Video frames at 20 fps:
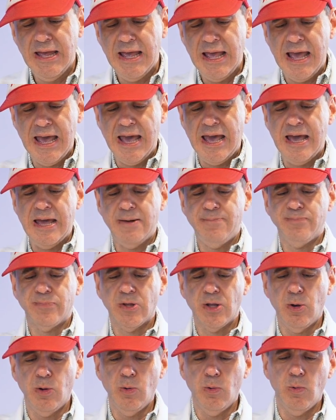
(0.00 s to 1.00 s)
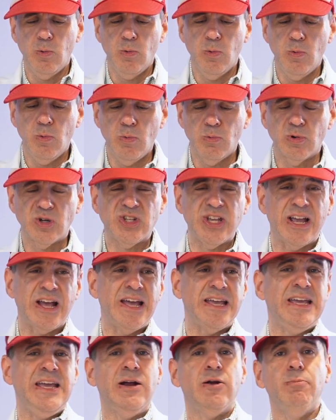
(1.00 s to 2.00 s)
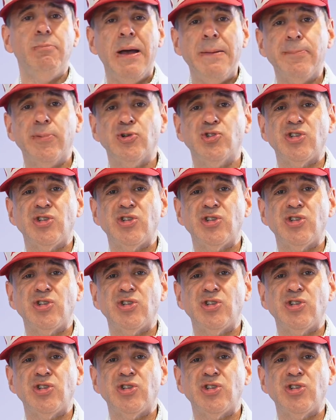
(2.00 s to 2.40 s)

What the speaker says: and we're saying, I can't remember